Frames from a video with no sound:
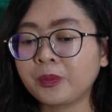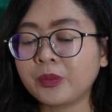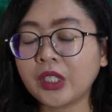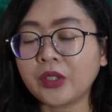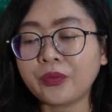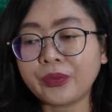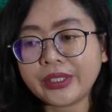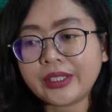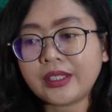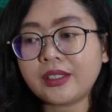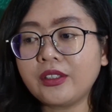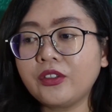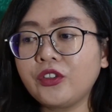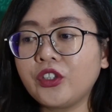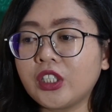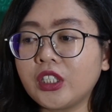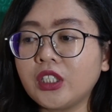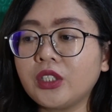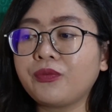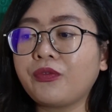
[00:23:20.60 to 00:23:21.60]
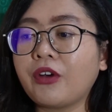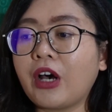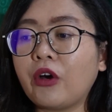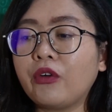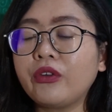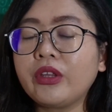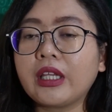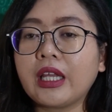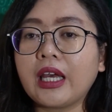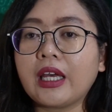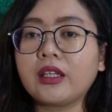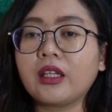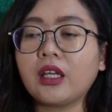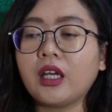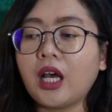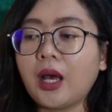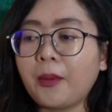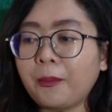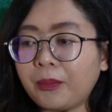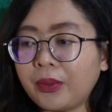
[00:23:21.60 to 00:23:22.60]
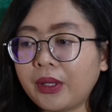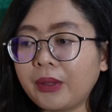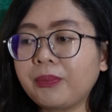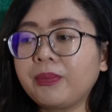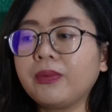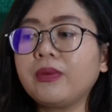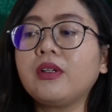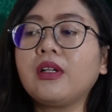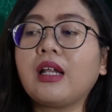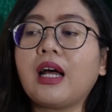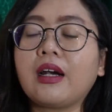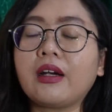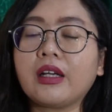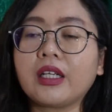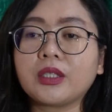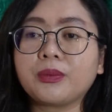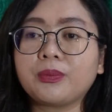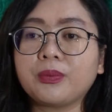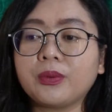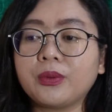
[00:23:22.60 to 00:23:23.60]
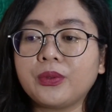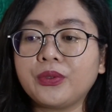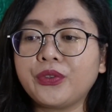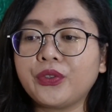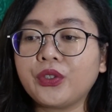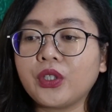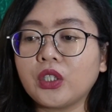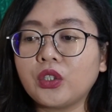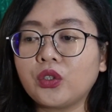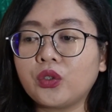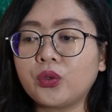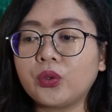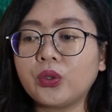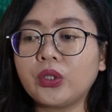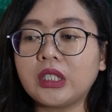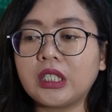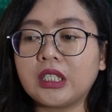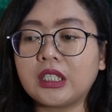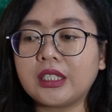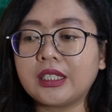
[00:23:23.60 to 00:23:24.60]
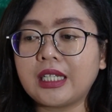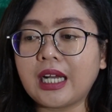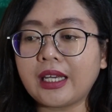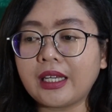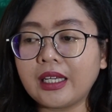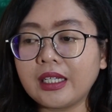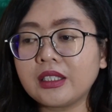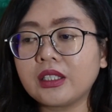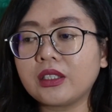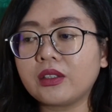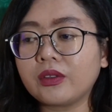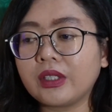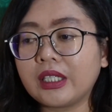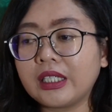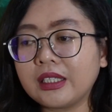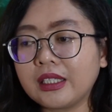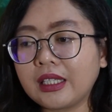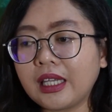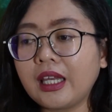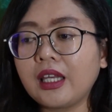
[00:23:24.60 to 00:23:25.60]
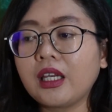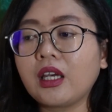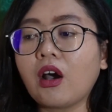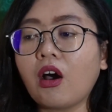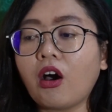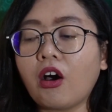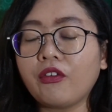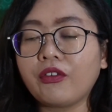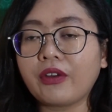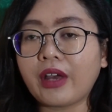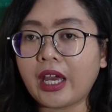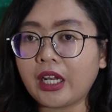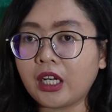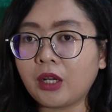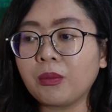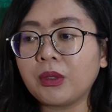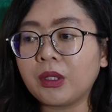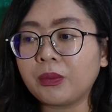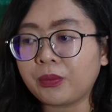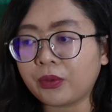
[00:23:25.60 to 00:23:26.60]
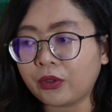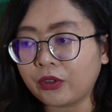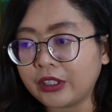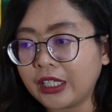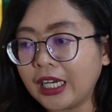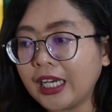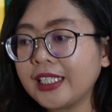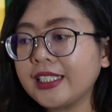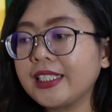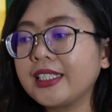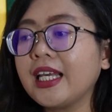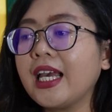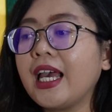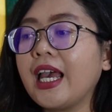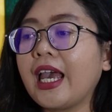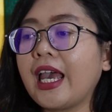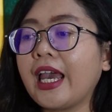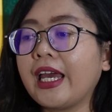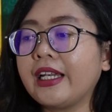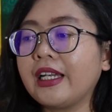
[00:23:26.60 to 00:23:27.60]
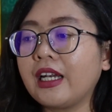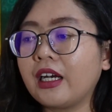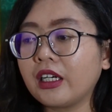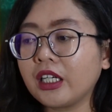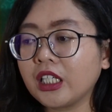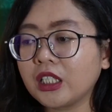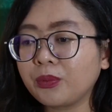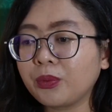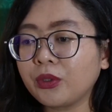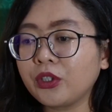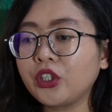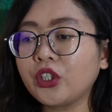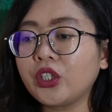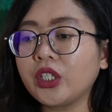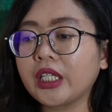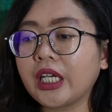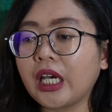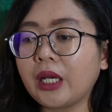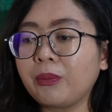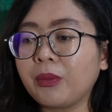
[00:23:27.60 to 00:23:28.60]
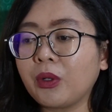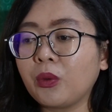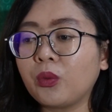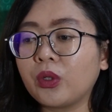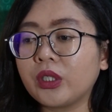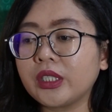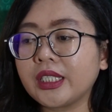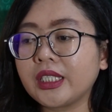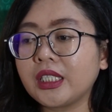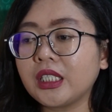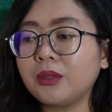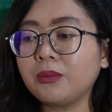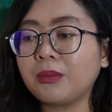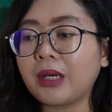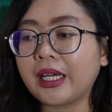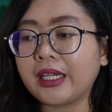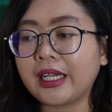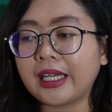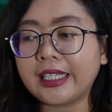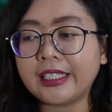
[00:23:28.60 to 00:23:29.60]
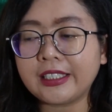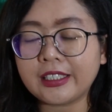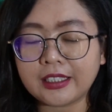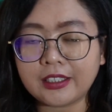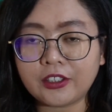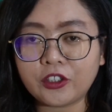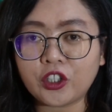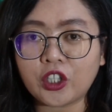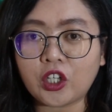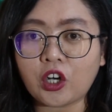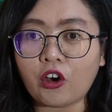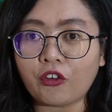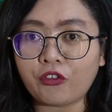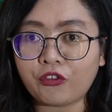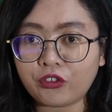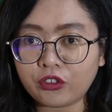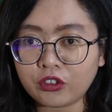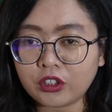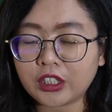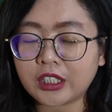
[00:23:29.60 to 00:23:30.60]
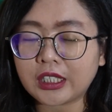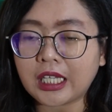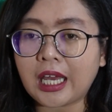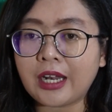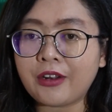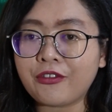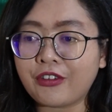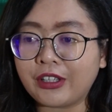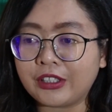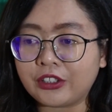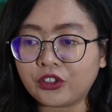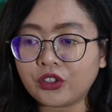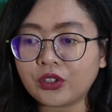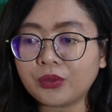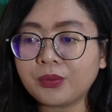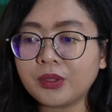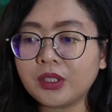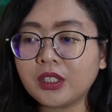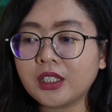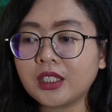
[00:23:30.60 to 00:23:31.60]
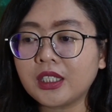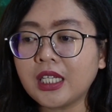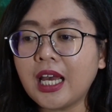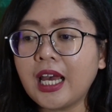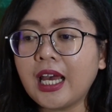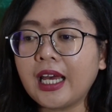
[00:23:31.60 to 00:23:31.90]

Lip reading: The researchers found that people are exposed through their dietary intake of animal products, and their exposure can be worsened by the ingestion of fruits and vegetables